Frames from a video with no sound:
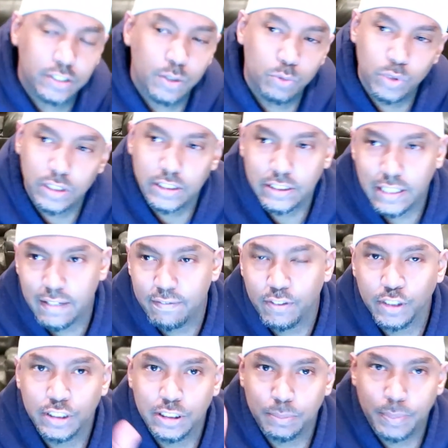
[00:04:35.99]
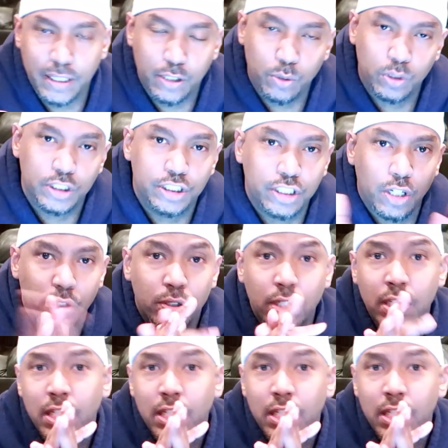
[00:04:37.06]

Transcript: So real estate versus Bitcoin. So